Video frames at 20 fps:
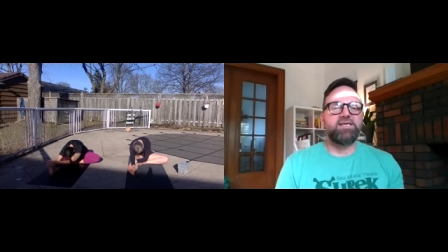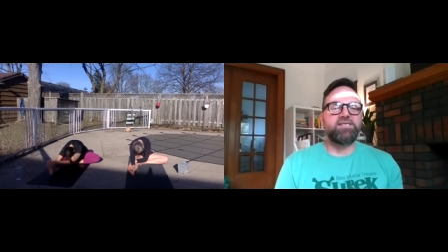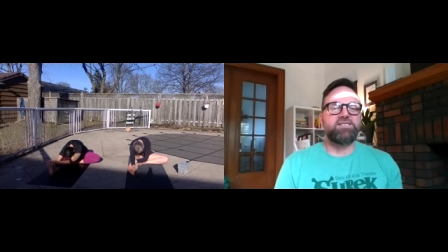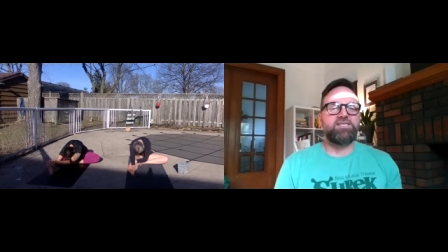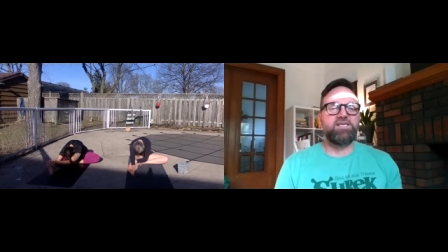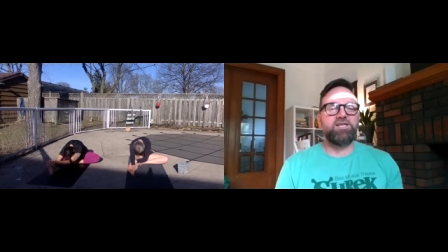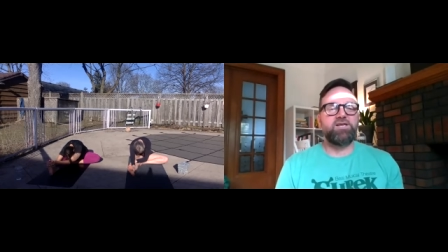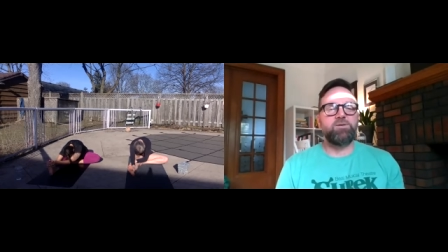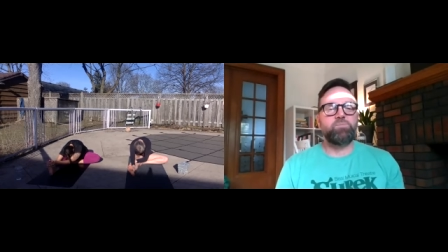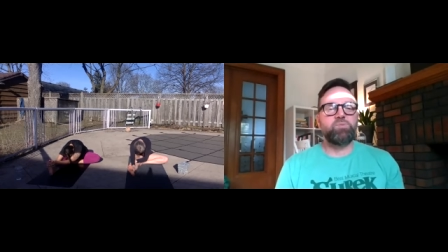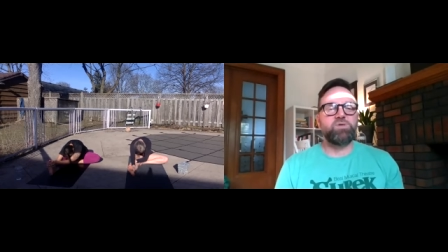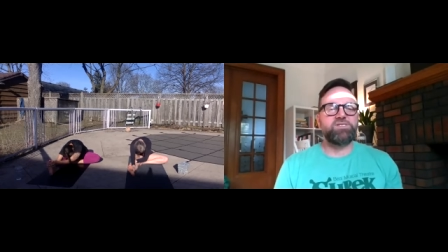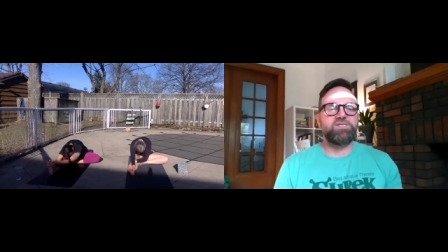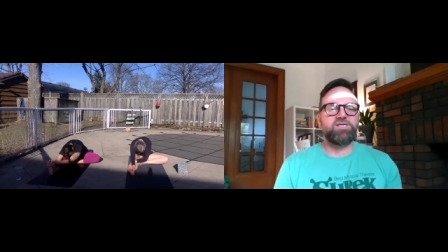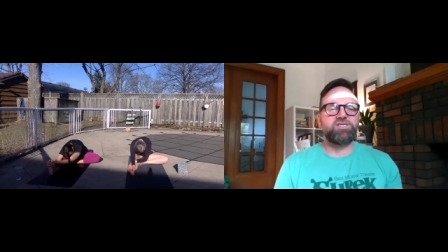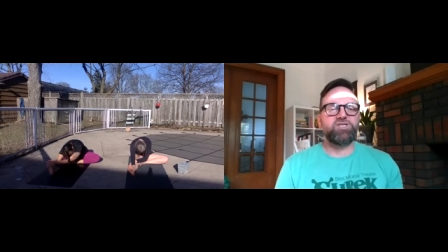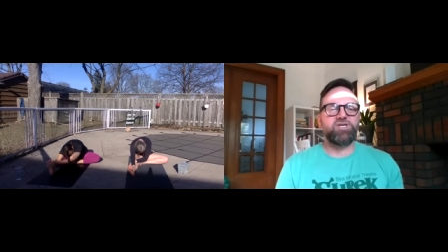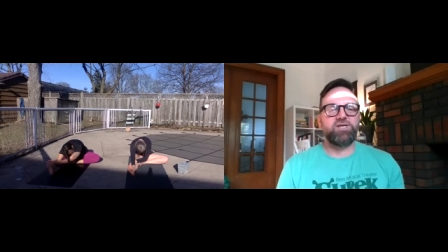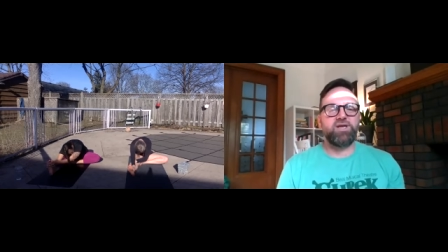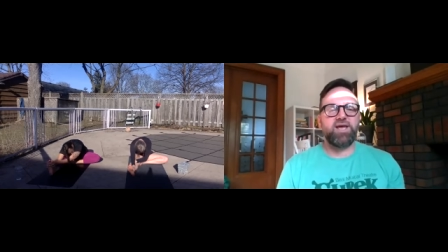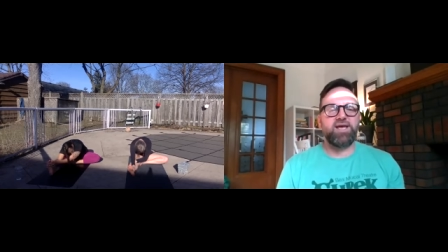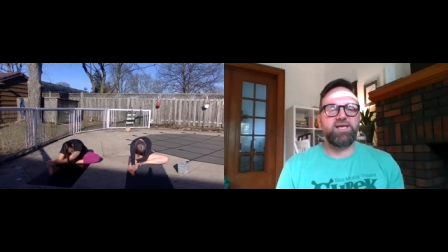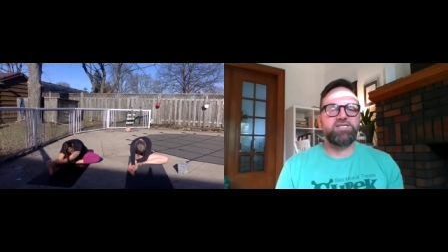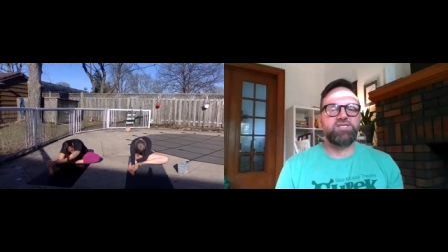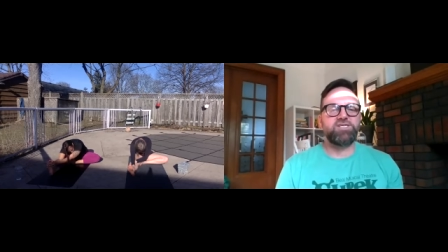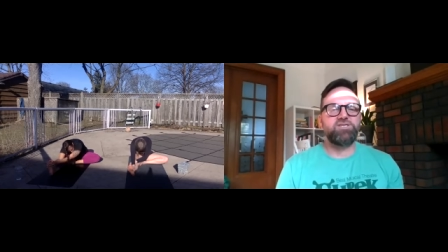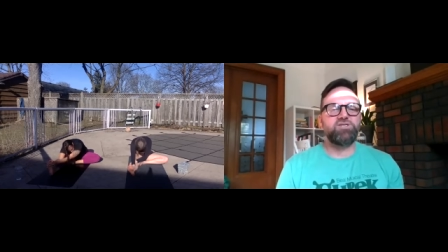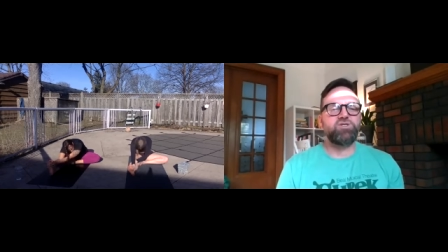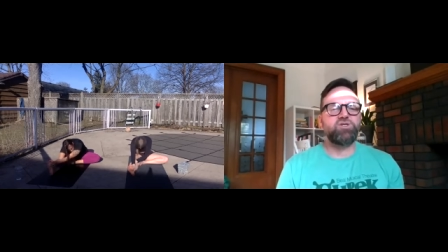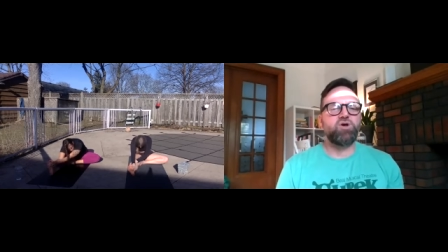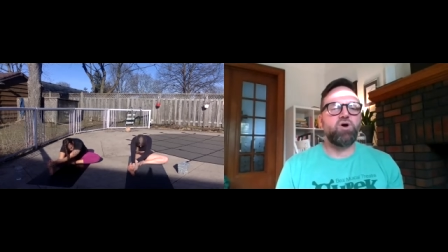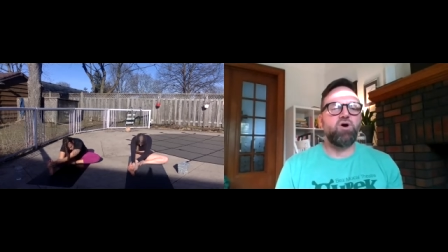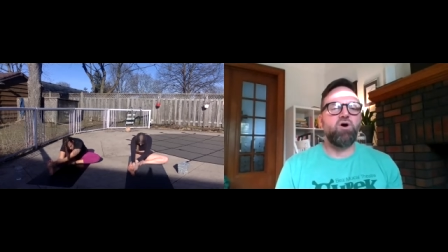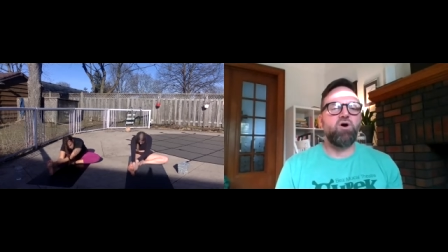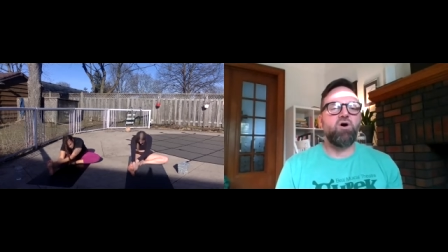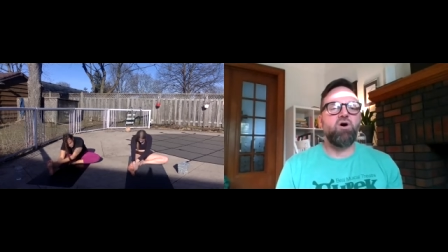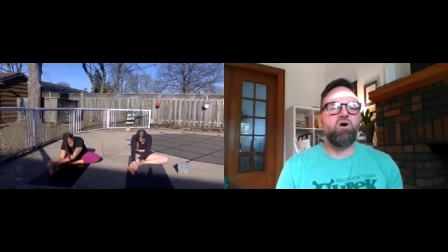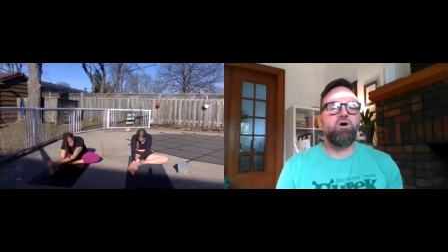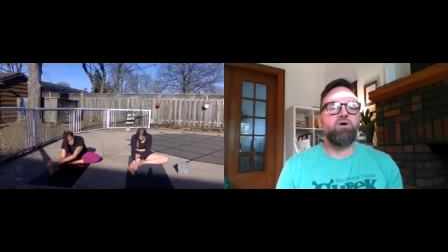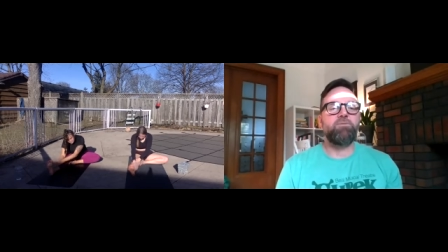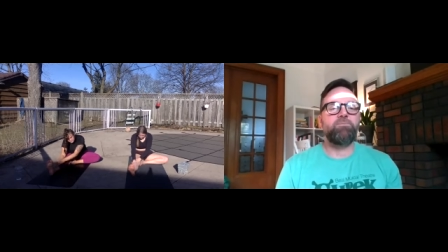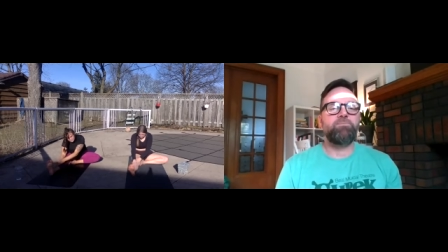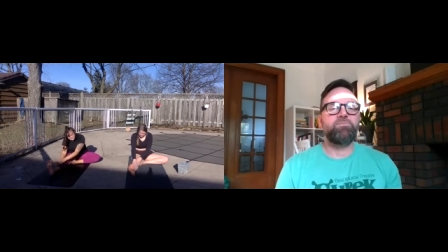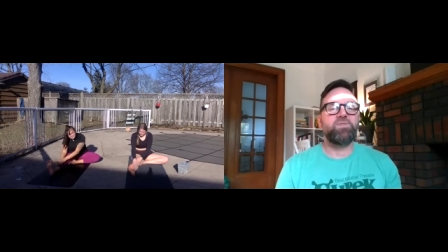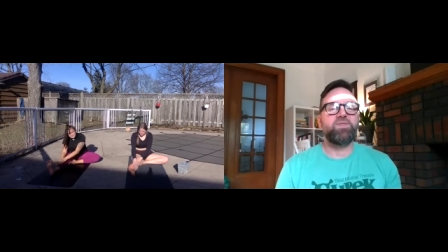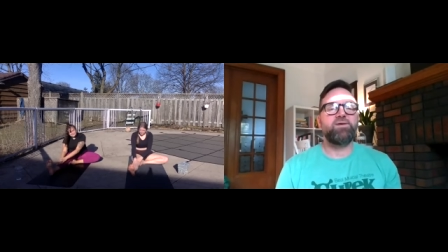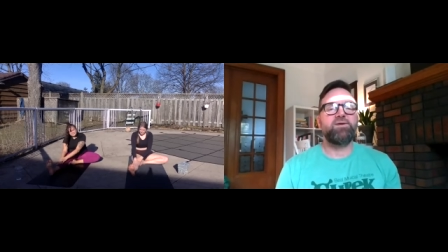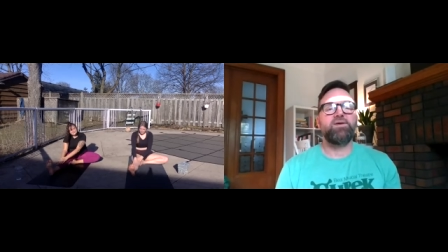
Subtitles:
seated position, nice and tall.